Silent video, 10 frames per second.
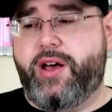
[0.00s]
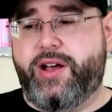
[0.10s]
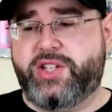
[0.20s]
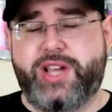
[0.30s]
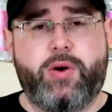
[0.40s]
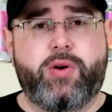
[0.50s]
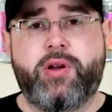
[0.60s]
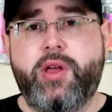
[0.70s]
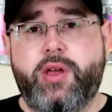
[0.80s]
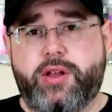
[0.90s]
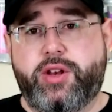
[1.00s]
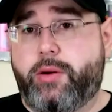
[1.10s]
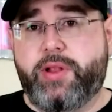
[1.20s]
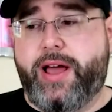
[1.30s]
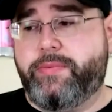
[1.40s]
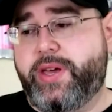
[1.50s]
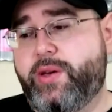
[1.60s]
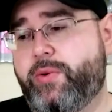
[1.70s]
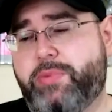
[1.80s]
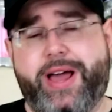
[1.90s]
sour double IPA
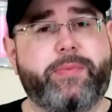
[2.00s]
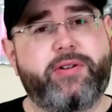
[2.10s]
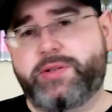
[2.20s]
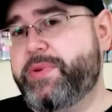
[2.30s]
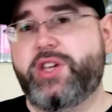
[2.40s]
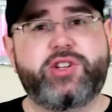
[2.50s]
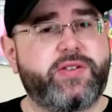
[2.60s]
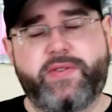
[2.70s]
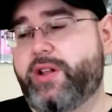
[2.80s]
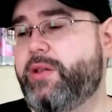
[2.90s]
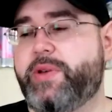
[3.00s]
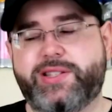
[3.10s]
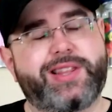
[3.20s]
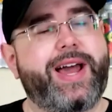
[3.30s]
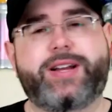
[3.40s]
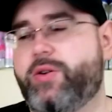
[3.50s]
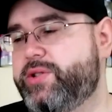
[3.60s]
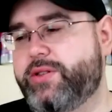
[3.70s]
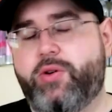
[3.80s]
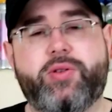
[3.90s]
with blackberries and peaches and vanilla beans and lactose
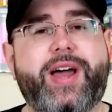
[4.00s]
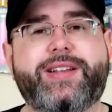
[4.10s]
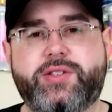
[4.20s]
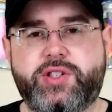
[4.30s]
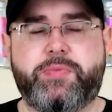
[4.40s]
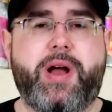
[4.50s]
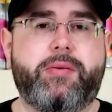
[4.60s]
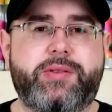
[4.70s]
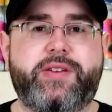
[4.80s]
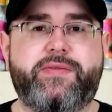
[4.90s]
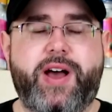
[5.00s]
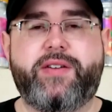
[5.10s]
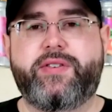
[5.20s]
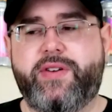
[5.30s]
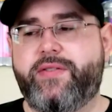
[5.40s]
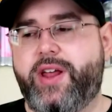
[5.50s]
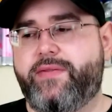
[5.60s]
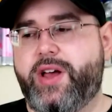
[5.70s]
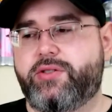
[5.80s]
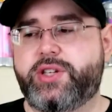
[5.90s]
and the whole nine. So this is probably $5 to
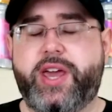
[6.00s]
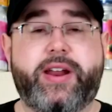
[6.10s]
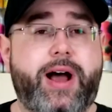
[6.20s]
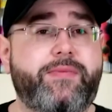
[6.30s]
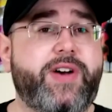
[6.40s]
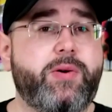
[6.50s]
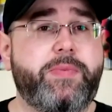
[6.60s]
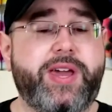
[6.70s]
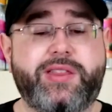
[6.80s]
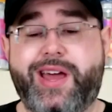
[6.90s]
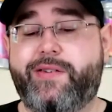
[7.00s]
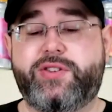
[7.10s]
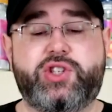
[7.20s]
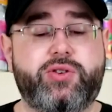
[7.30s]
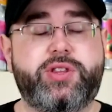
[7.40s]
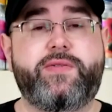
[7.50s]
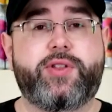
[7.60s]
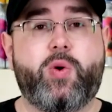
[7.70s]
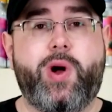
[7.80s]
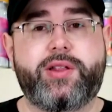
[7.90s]
$5.50 a can. I'm fine with paying that, certainly for the
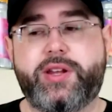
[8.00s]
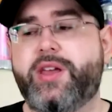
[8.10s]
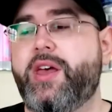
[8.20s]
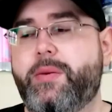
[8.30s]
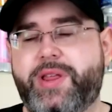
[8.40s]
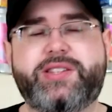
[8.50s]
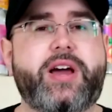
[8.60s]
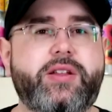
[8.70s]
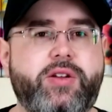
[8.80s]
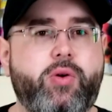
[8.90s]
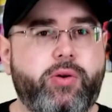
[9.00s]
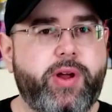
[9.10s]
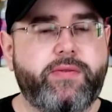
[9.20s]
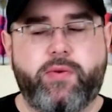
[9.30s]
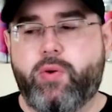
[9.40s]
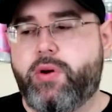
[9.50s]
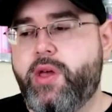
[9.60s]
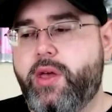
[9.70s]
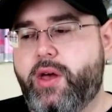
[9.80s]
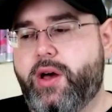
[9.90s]
quality, but that's kind of the going rate for
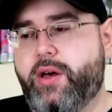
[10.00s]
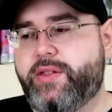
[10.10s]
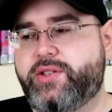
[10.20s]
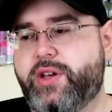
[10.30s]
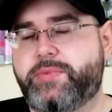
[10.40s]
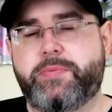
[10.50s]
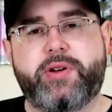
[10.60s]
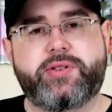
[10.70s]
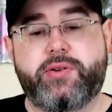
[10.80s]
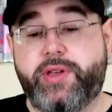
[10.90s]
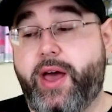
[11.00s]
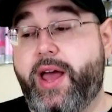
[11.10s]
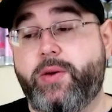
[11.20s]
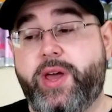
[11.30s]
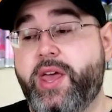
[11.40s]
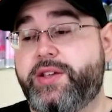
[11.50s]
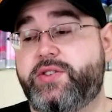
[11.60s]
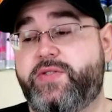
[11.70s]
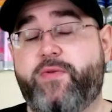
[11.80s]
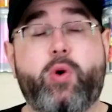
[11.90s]
these types of beers. So yeah, anyway,
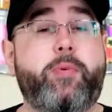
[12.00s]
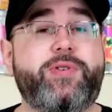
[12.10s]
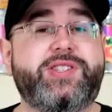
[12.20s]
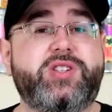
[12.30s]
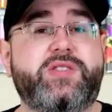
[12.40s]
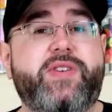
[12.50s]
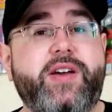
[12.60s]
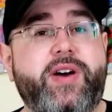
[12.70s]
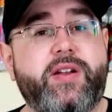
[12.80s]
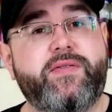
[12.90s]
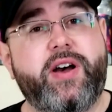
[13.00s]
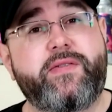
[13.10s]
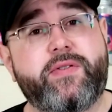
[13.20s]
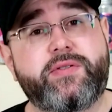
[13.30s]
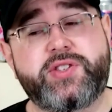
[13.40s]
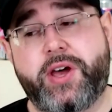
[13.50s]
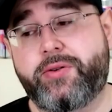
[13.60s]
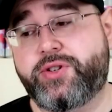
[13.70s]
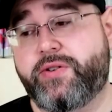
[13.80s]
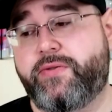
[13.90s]
4.65 out of 5 for
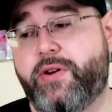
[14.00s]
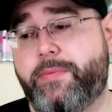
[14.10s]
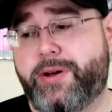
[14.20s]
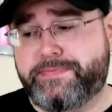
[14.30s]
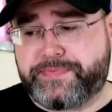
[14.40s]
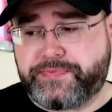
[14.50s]
Cynosure from